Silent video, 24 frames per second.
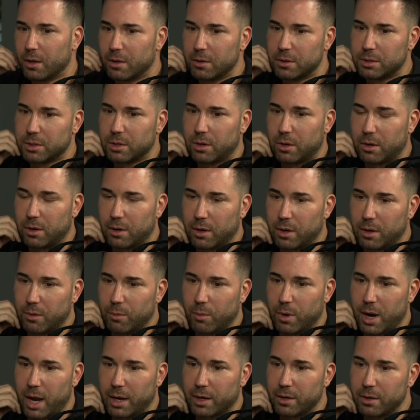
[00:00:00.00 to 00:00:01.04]
So
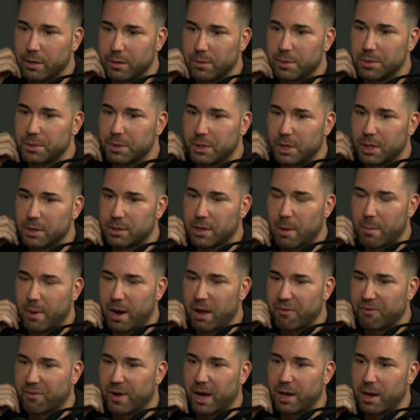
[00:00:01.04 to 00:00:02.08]
what I can do is this. How about
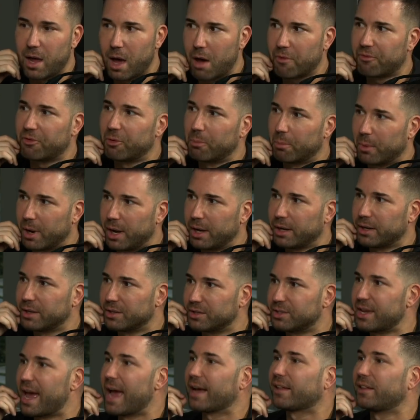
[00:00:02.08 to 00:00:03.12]
I find out from Mike
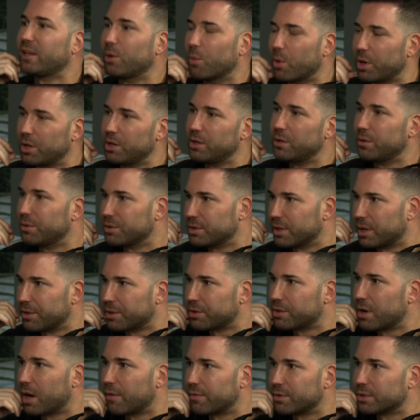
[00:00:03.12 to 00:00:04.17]
exactly what he used on the
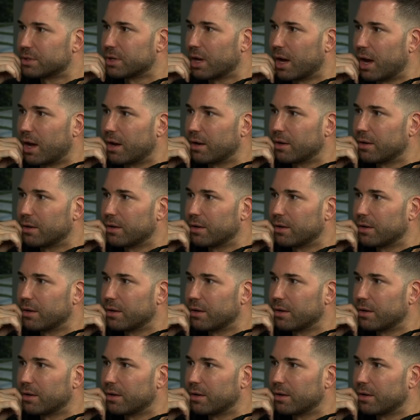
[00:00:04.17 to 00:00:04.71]
Travis Scott?